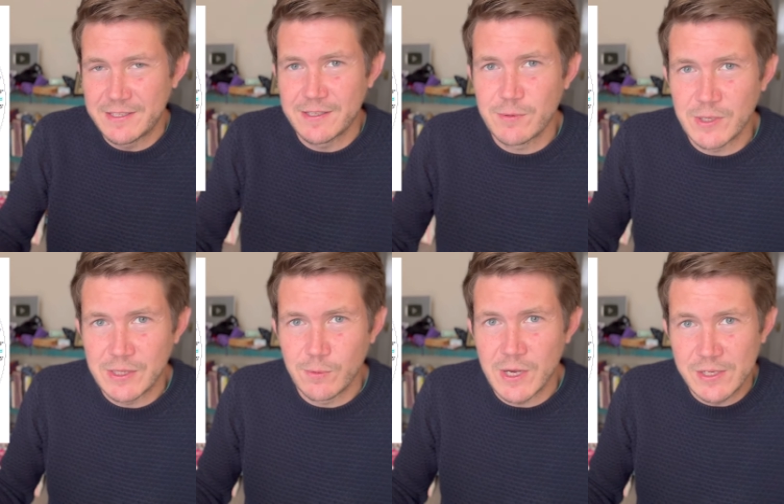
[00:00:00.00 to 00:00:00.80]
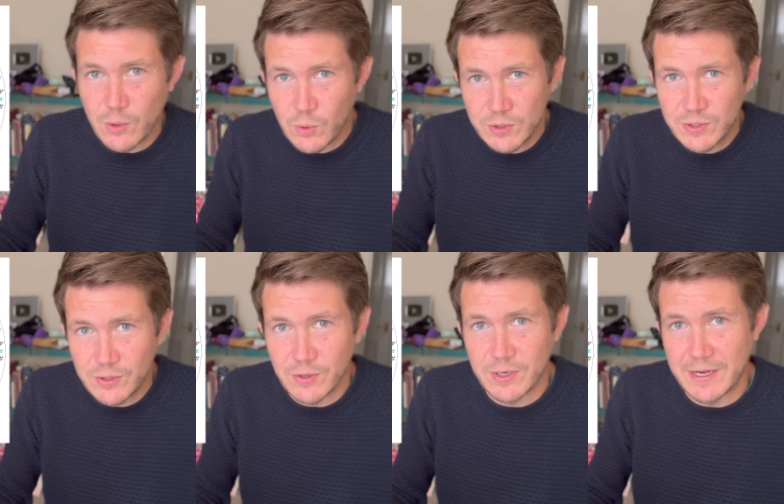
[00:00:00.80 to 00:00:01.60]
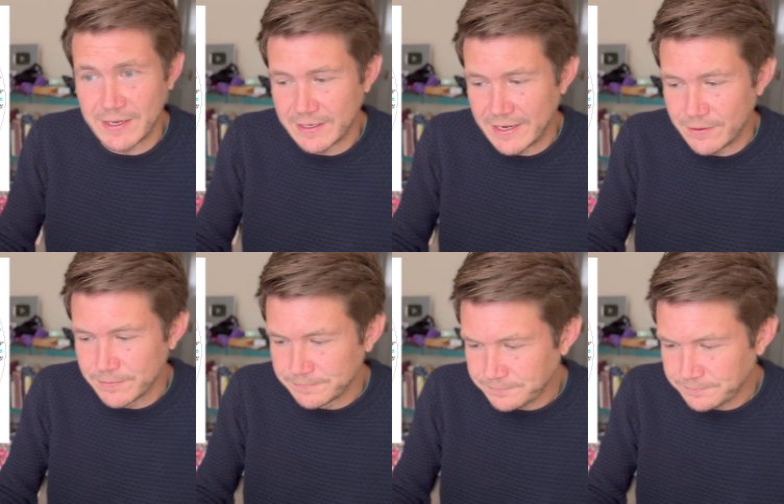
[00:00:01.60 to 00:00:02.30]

is what the world ought to look like now.